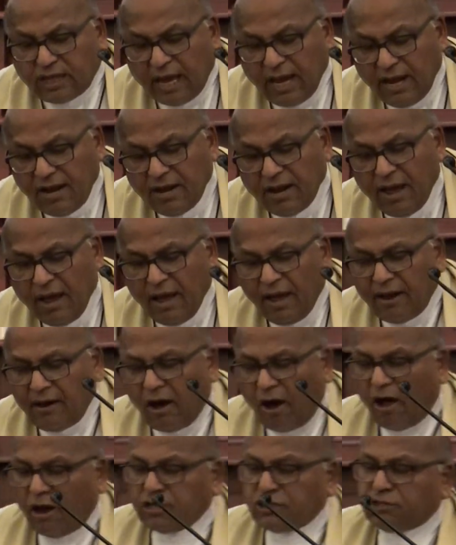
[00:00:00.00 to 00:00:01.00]
sin, and
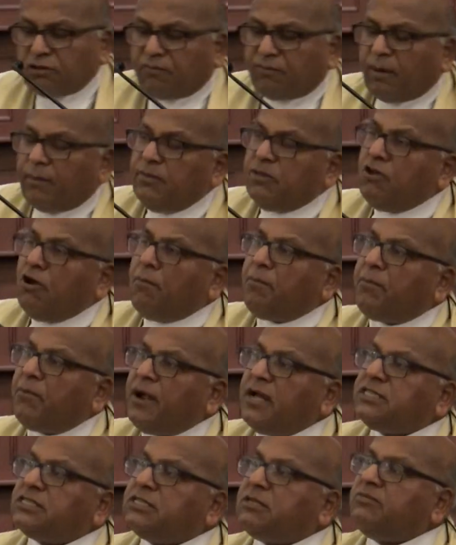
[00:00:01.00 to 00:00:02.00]
also from the
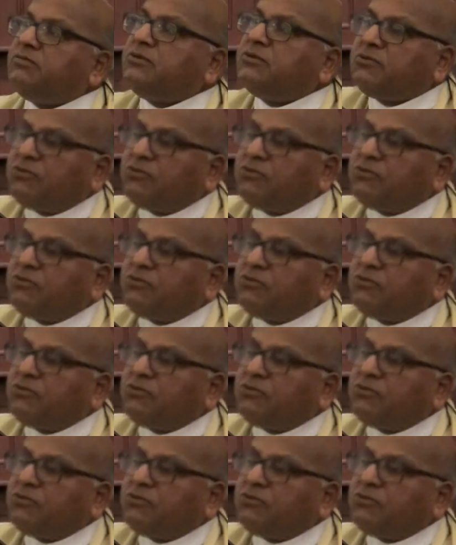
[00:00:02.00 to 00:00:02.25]
oppressive